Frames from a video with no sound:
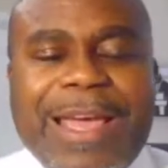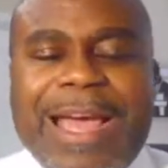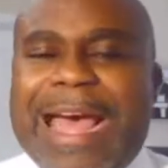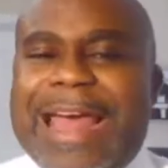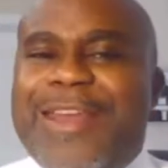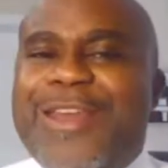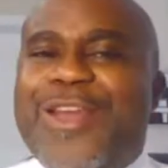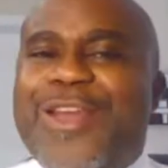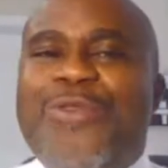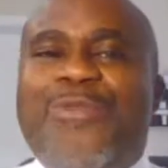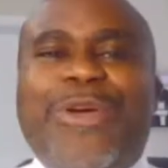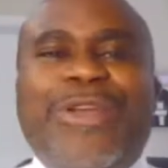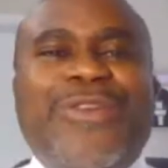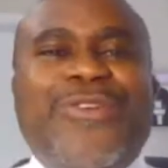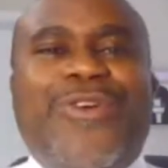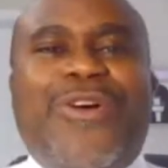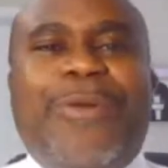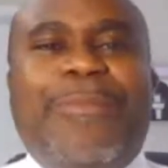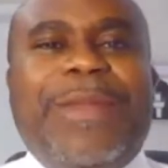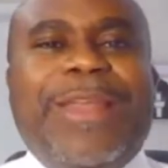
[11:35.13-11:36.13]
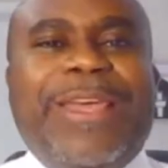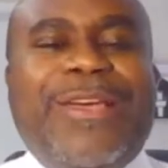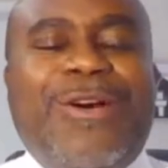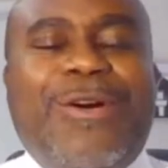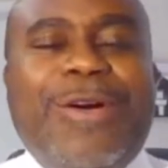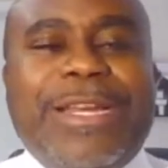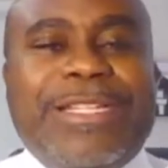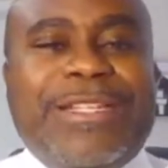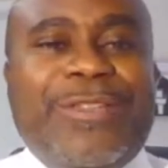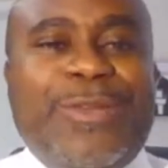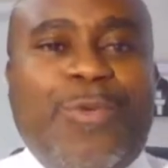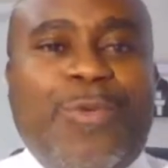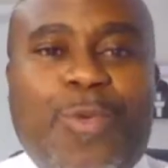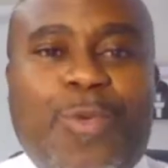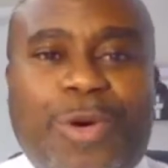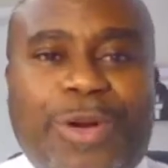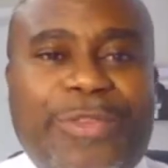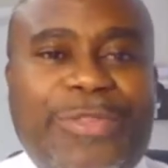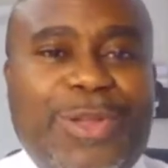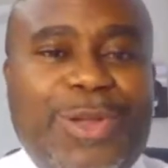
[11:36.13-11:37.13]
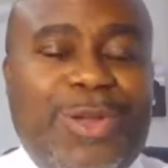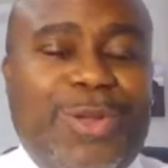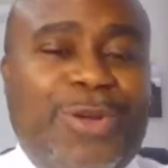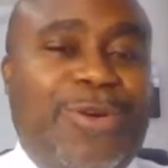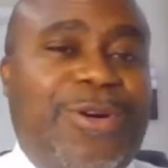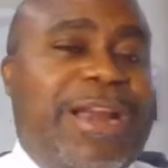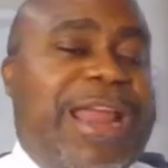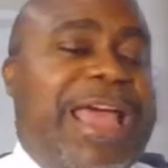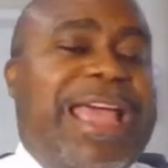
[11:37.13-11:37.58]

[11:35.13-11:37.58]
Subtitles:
I know we normally go into the word of the Lord.